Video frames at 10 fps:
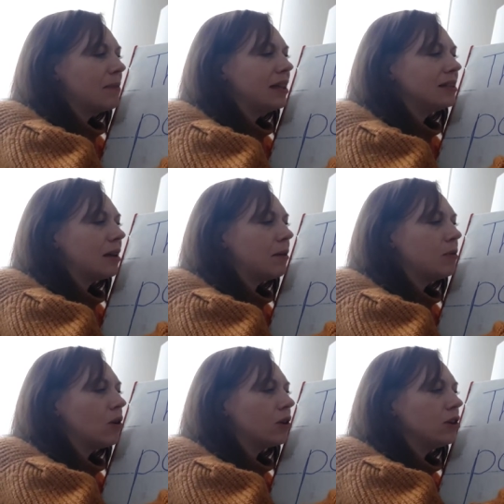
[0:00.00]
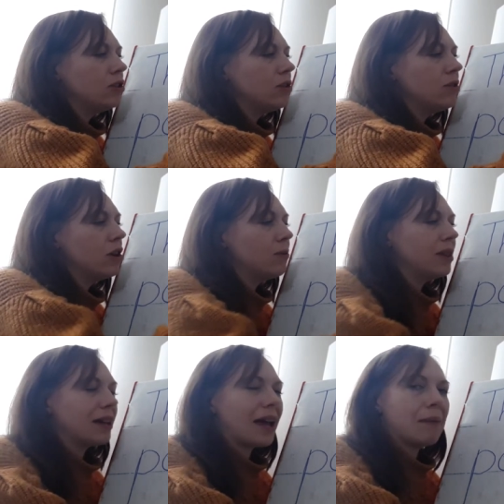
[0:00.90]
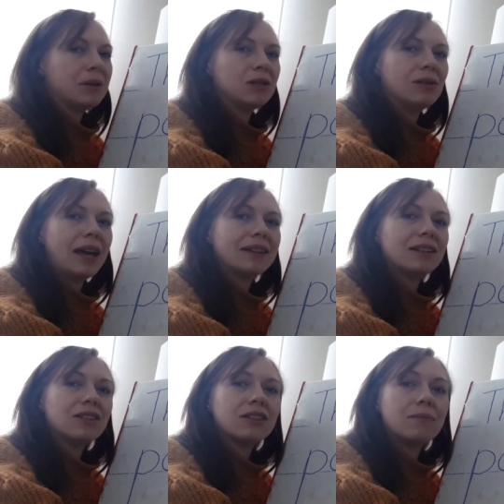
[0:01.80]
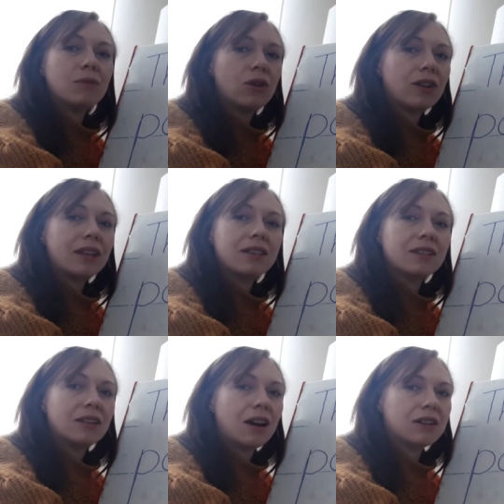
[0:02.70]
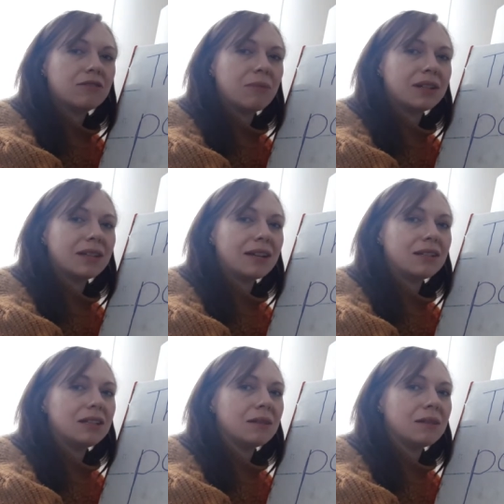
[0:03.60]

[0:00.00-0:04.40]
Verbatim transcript: This time I'm not going to do that with a capital letter because I'm not at the start of my sentence.